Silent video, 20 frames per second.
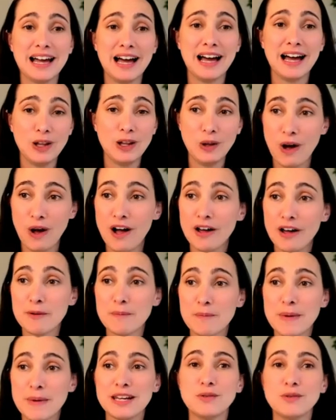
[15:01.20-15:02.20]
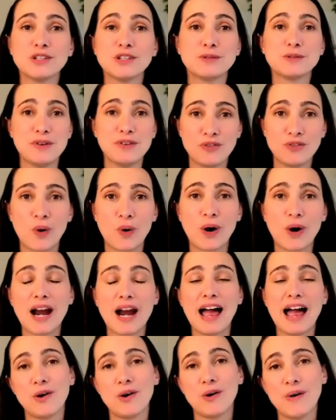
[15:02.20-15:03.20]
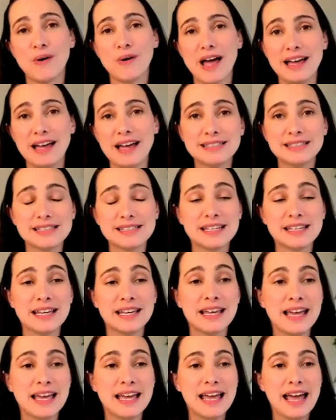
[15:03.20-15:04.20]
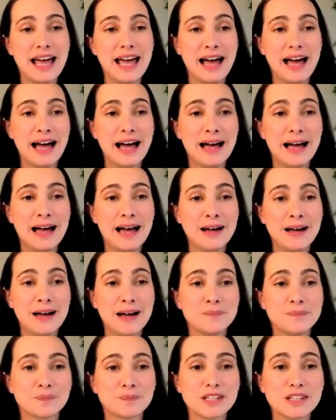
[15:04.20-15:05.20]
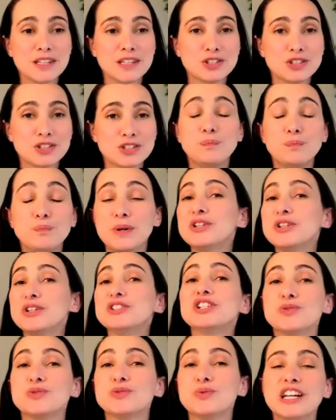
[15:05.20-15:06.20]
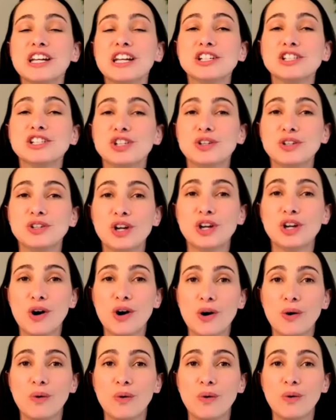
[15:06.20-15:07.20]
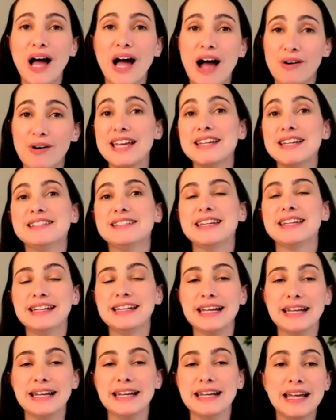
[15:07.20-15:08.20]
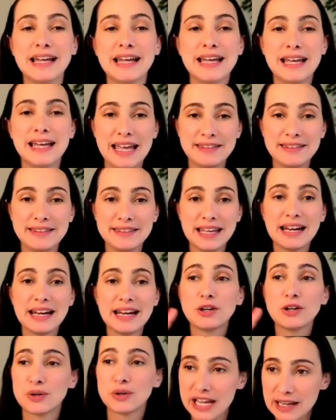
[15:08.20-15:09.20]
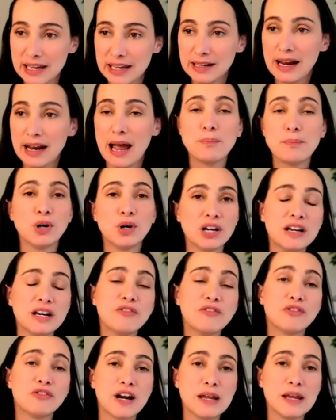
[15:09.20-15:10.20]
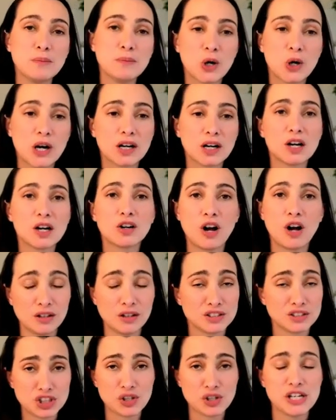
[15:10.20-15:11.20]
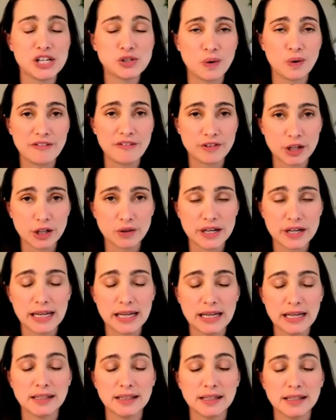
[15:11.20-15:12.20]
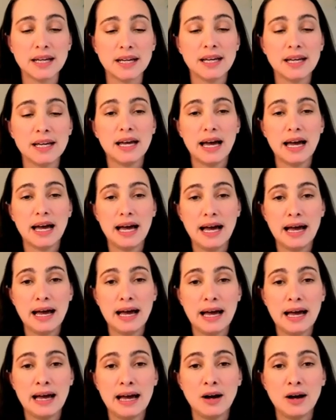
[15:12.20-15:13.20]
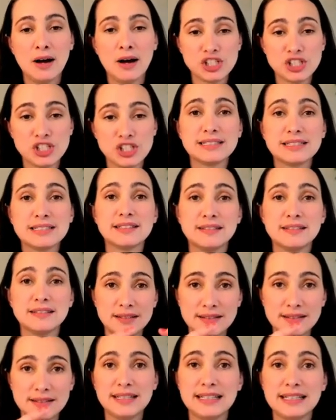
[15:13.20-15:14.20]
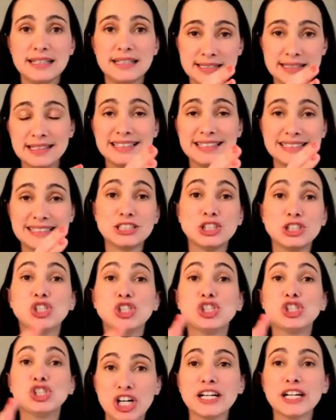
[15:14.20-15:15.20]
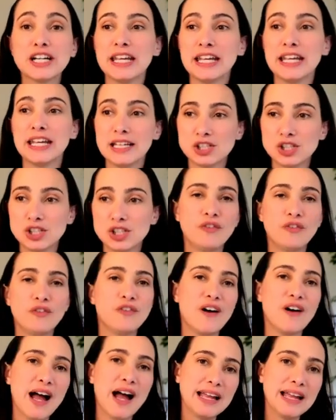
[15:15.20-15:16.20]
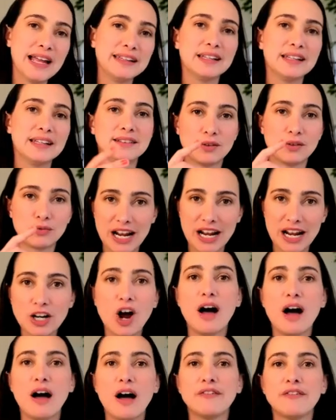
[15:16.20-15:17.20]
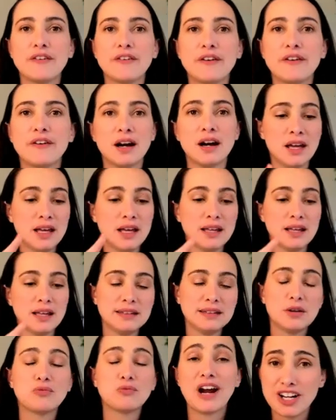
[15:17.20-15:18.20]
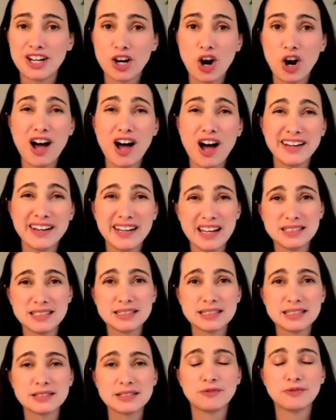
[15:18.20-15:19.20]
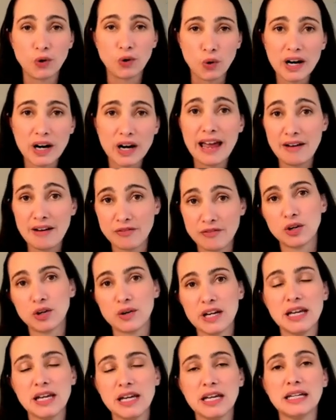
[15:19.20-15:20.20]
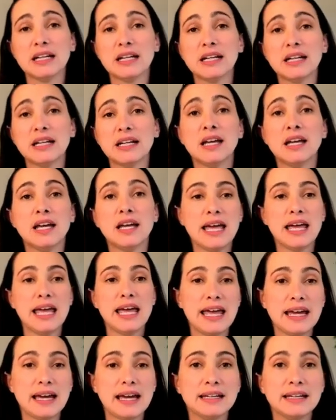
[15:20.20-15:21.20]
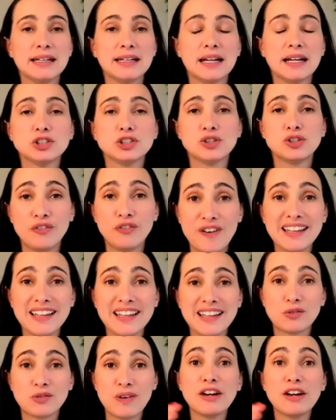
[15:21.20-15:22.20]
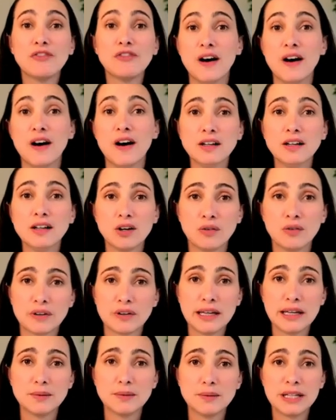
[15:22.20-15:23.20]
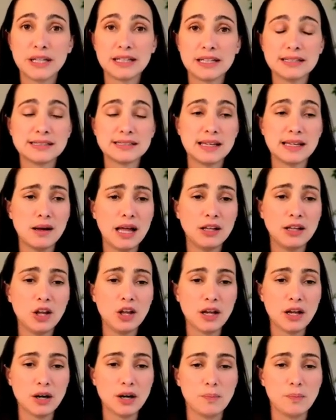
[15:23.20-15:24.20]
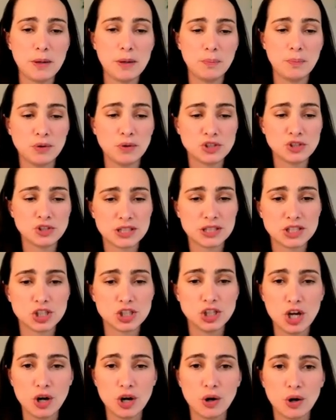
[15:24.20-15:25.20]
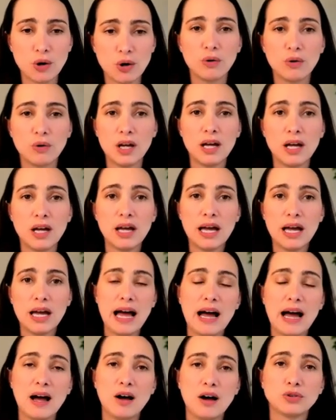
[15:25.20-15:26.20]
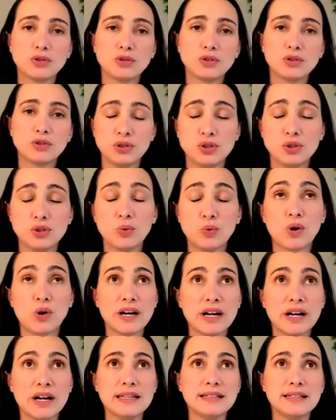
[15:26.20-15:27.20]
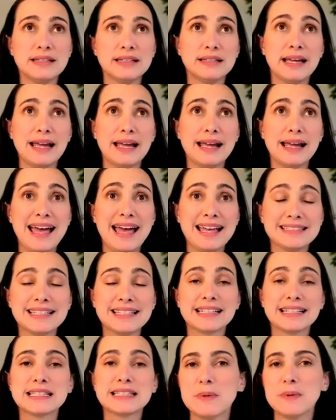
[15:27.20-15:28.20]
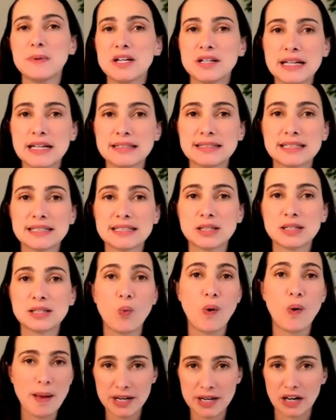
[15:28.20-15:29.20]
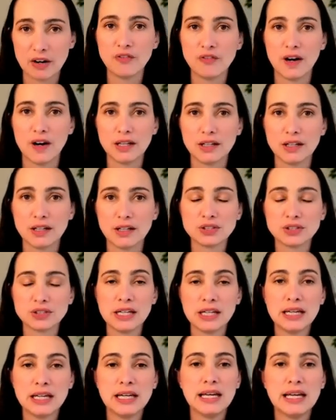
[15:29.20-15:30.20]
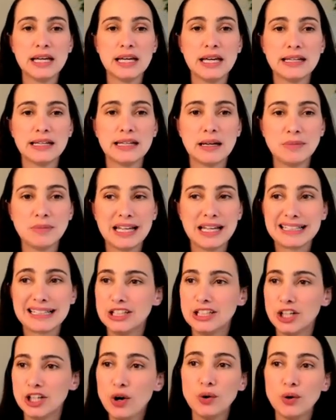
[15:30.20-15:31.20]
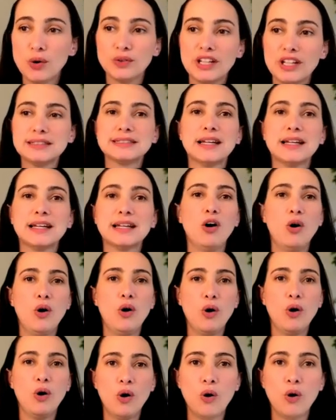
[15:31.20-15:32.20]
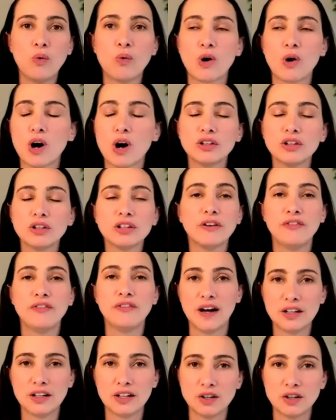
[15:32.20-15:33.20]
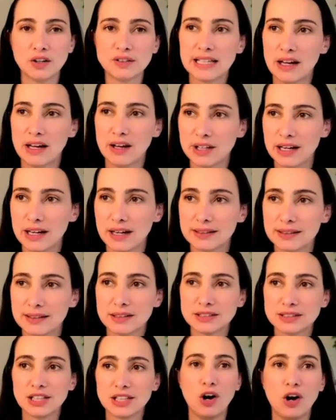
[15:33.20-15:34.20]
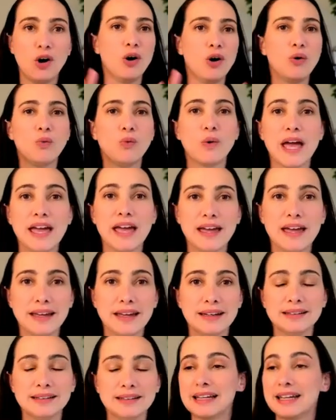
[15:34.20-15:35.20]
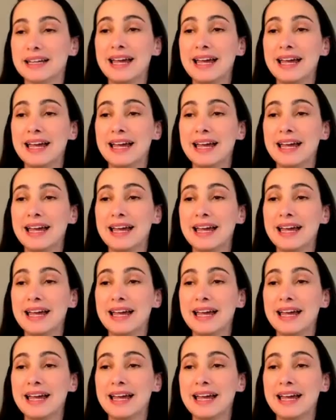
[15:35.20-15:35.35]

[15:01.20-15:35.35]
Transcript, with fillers: a lot of money. It was before iOS. Um, so people just wanted to know how I did it. And then I create, I put on a framework called Straight to Evergreen, uh, which is this this journey to find the right offer, the right audience for Evergreen, and to find the right funnel, right? Because a, a lot of people just know how to do or it has experienced webinar funnels. And I'm like, no, there's a whole world of funnels out there. There's a whole way, like,